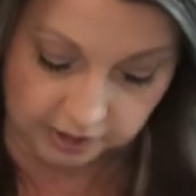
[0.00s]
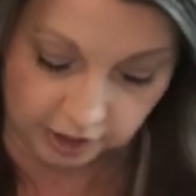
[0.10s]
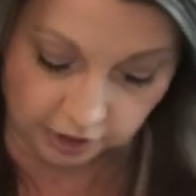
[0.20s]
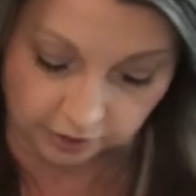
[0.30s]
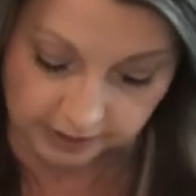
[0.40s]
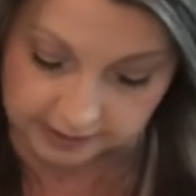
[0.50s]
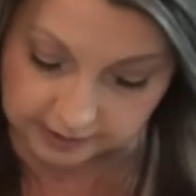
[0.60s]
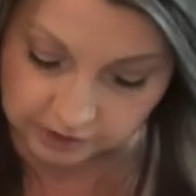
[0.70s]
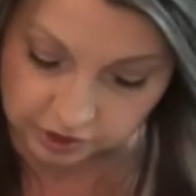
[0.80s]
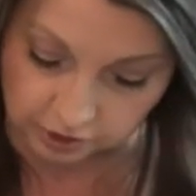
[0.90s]
coating
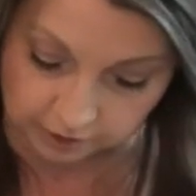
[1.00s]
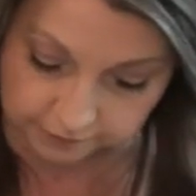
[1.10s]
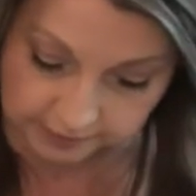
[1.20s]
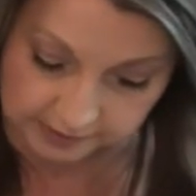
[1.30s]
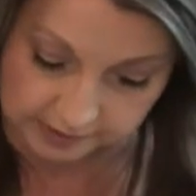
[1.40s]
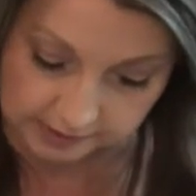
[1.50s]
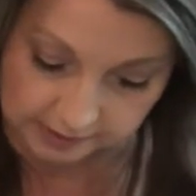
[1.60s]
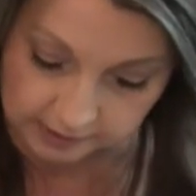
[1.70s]
the surface